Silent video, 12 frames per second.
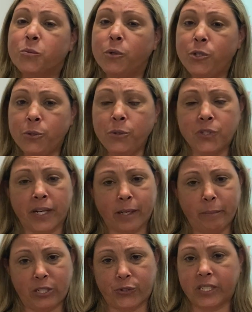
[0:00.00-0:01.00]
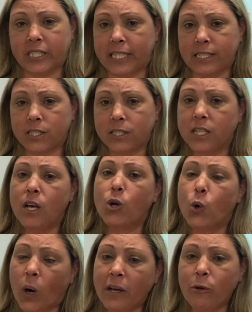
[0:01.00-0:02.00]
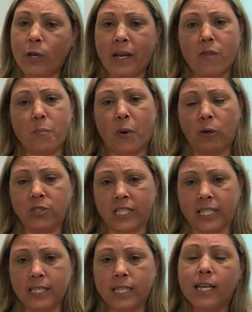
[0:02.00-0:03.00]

will use psychometric tests quite early in the process